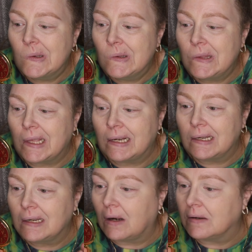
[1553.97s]
that
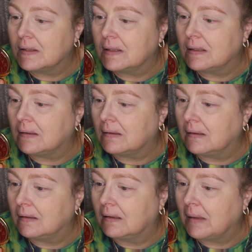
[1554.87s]
are
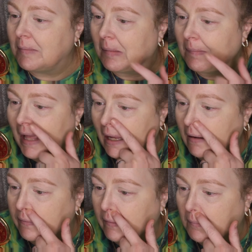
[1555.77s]
still coming back
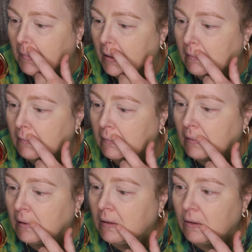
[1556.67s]
from
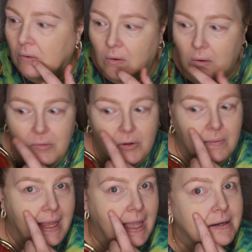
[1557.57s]
the horrible
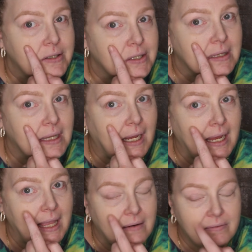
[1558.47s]
reaction that I
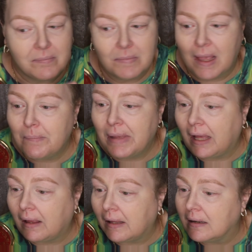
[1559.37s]
had from that
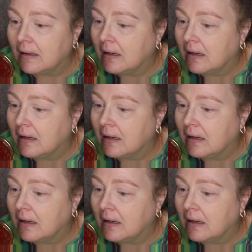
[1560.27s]
palette.